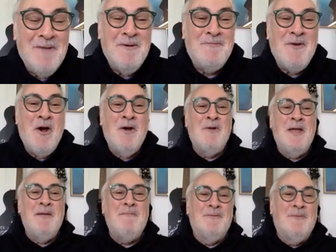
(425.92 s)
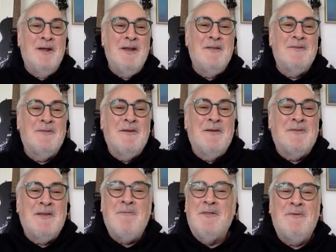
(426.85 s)
but for Raymond.
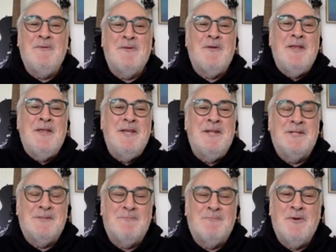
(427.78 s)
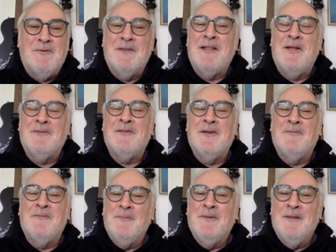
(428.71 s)
Someone there was a great Yiddish person that
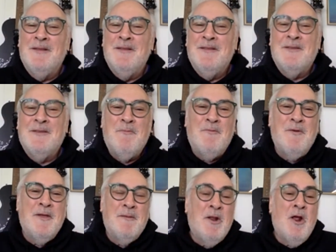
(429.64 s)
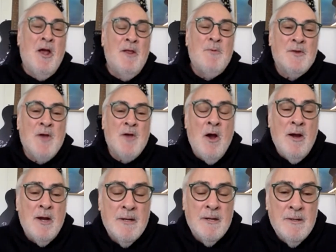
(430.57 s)
also sub for him. But anyways,
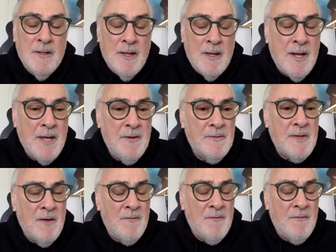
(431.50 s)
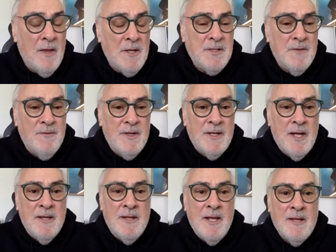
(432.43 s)
Art and I used to have lunch every
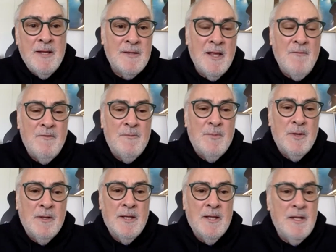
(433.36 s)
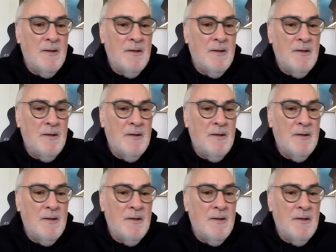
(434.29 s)
day in the Ed Sullivan Building, and